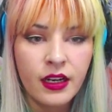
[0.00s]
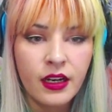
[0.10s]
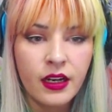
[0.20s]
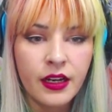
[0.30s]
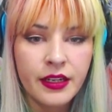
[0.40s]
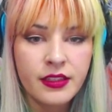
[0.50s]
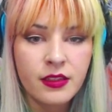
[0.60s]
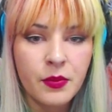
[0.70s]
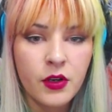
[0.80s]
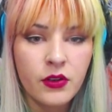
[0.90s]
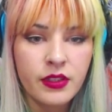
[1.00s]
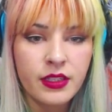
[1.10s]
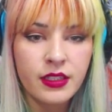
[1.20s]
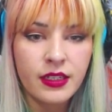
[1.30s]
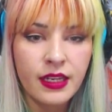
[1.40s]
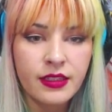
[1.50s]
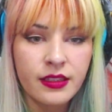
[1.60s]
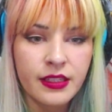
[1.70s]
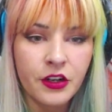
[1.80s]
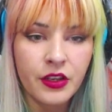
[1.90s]
I suppose it's
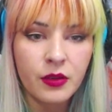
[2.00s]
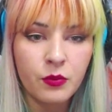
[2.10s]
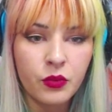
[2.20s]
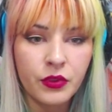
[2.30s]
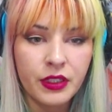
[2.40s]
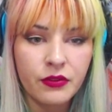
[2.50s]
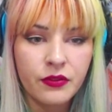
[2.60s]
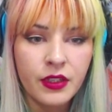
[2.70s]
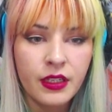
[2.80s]
necessary in brief.